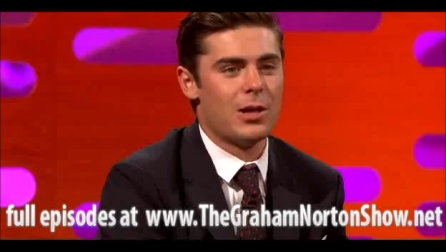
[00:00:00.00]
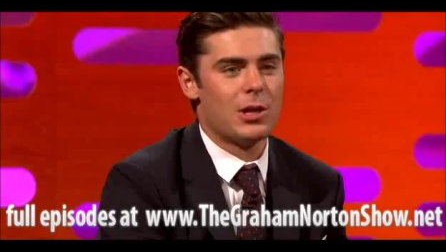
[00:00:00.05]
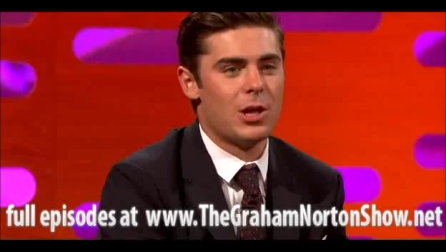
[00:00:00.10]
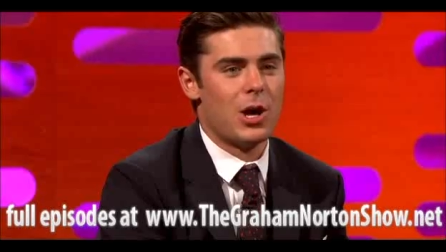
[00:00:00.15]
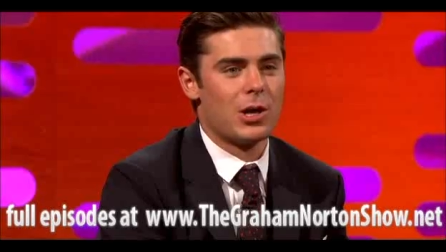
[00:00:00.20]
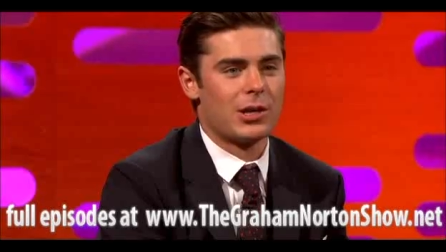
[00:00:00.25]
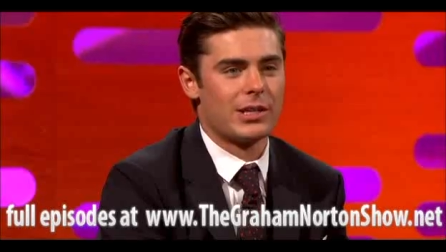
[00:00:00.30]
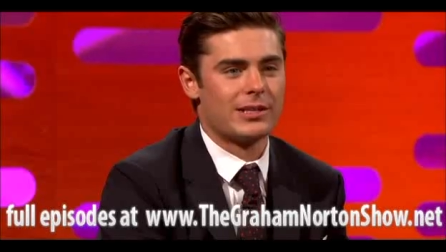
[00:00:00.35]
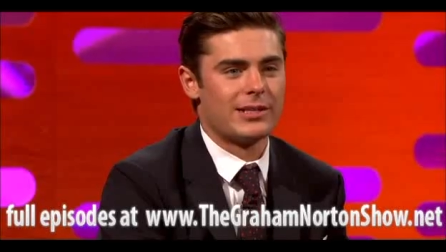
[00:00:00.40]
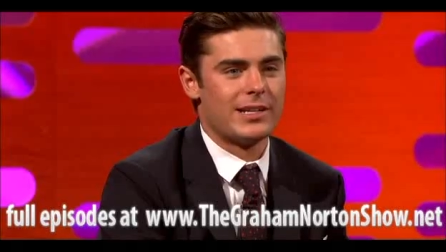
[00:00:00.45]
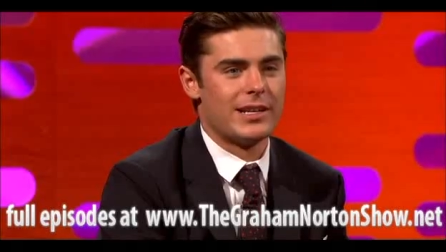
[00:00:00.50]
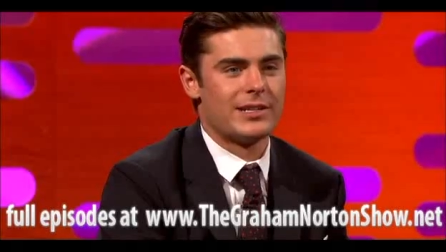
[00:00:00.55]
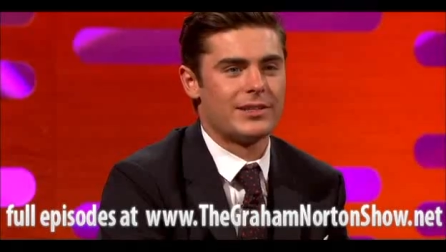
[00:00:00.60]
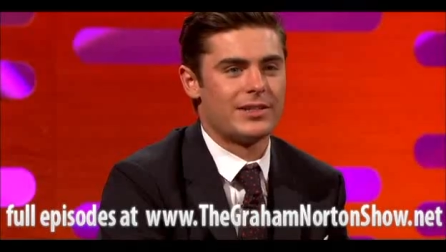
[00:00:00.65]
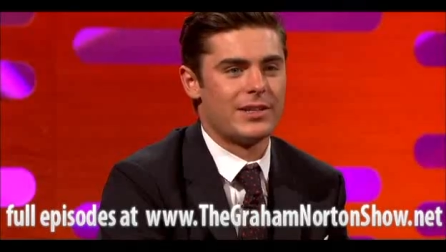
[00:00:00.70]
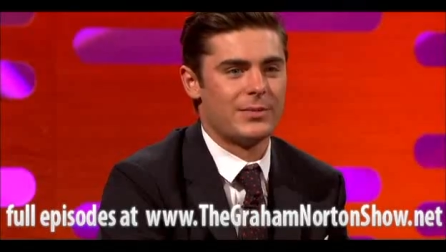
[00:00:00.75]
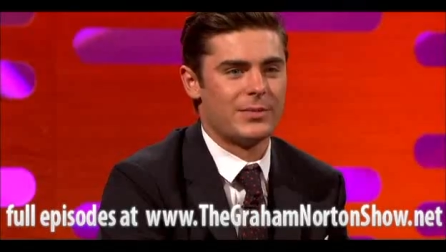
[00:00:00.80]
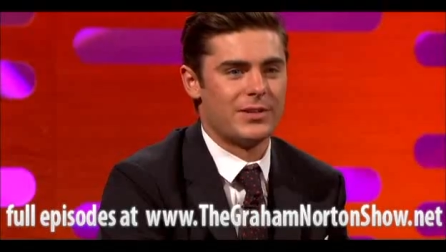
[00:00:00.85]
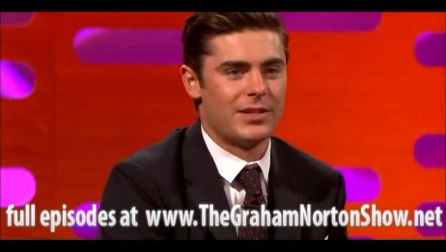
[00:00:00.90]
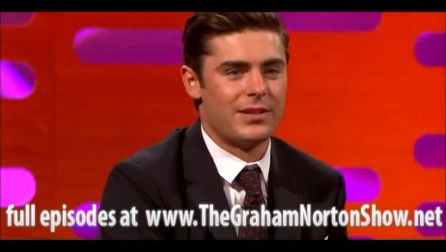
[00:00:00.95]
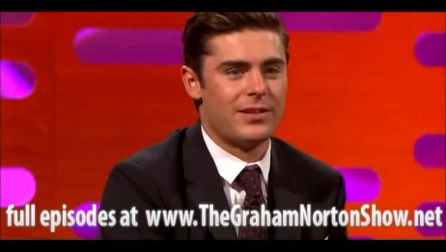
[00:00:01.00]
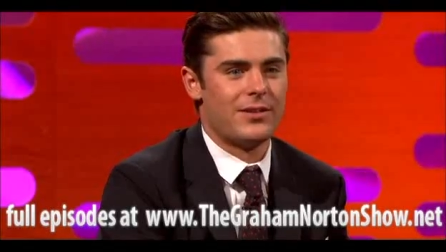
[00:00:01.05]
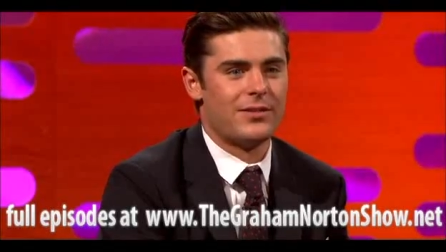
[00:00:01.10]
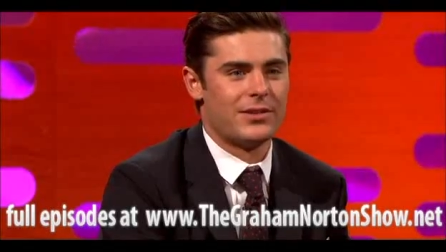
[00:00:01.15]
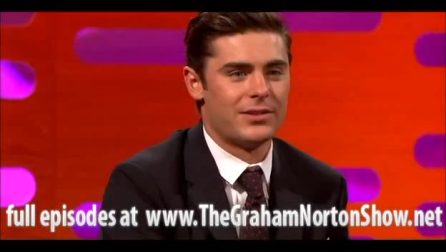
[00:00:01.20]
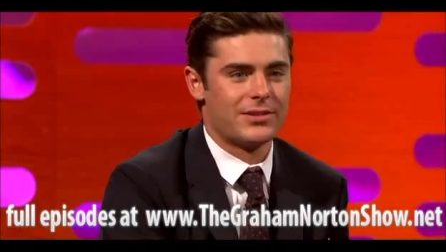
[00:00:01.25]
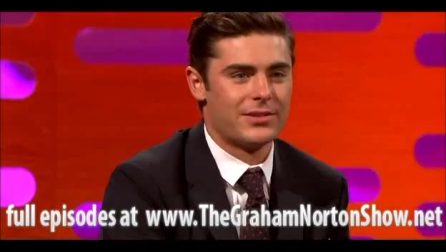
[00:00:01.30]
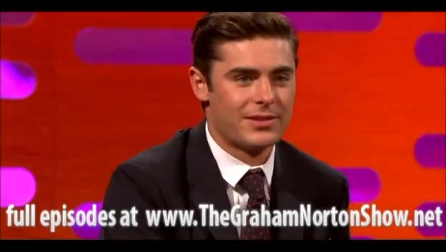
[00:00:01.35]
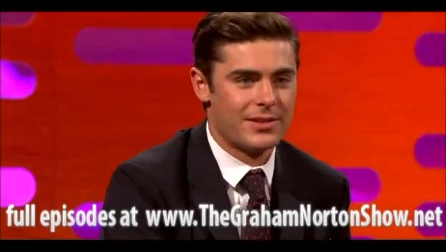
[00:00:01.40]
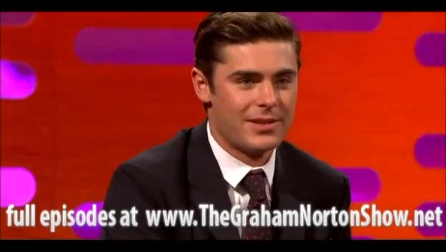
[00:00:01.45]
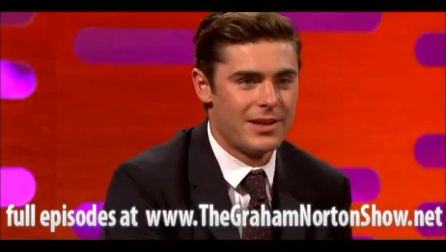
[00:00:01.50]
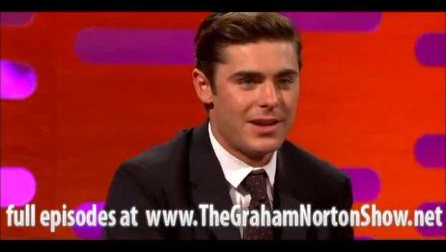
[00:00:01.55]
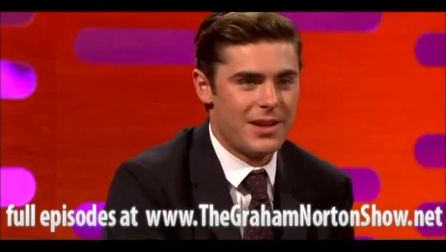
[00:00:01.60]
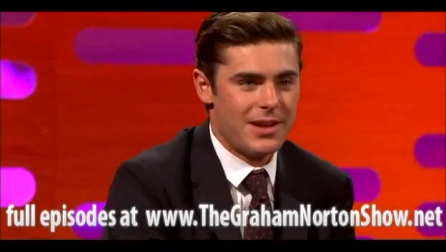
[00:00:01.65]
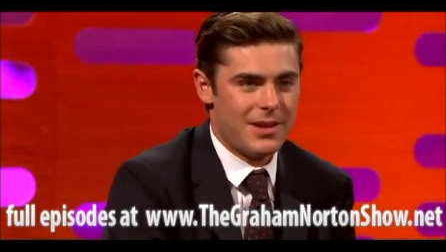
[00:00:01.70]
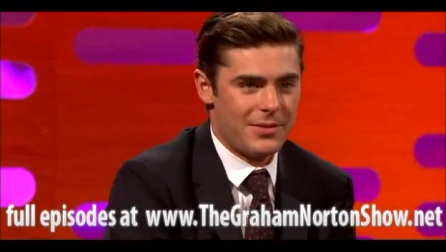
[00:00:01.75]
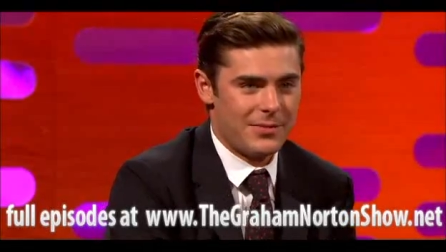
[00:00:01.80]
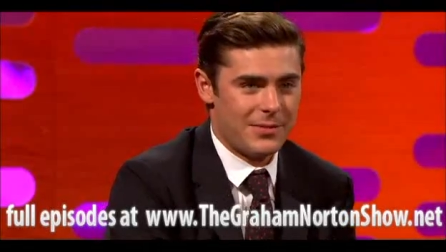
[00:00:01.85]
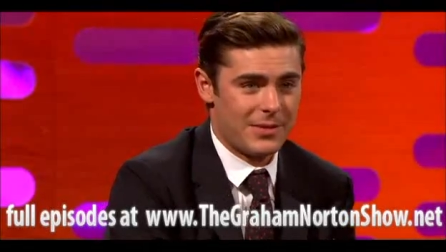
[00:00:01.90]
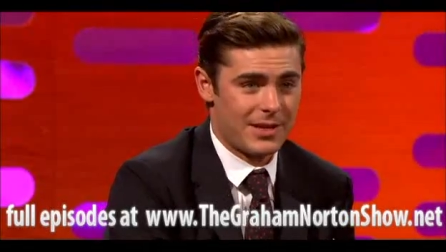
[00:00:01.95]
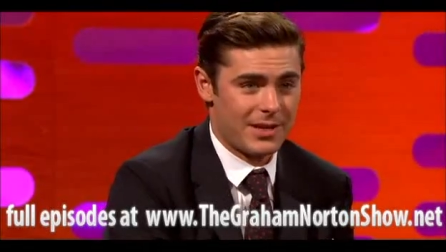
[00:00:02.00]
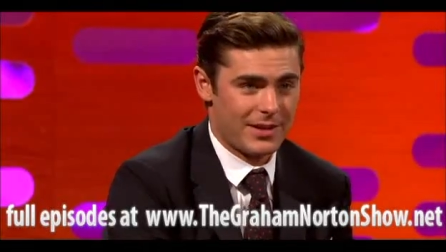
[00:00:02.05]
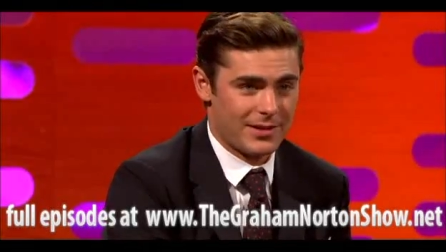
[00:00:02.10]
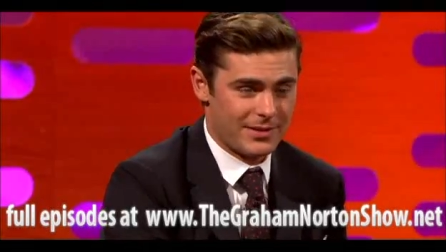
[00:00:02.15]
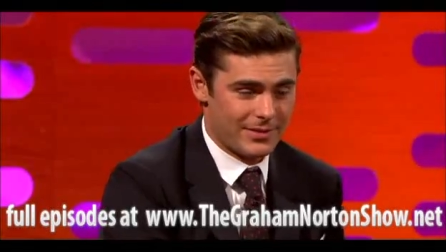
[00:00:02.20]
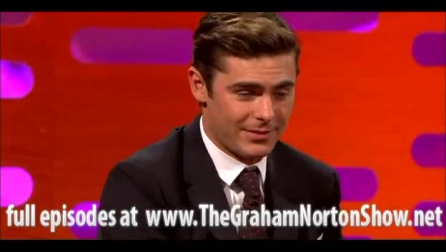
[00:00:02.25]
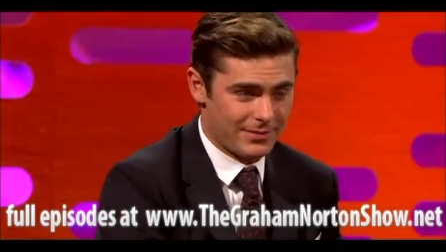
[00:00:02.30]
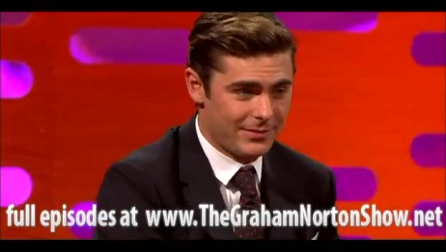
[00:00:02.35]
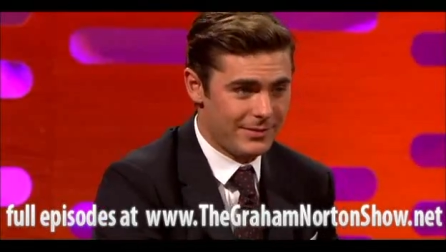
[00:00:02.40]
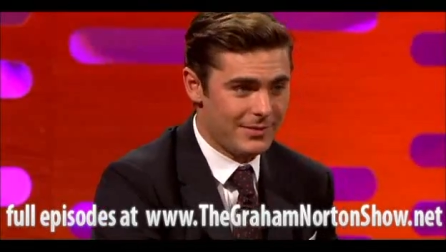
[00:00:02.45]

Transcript: long it takes them to notice. Because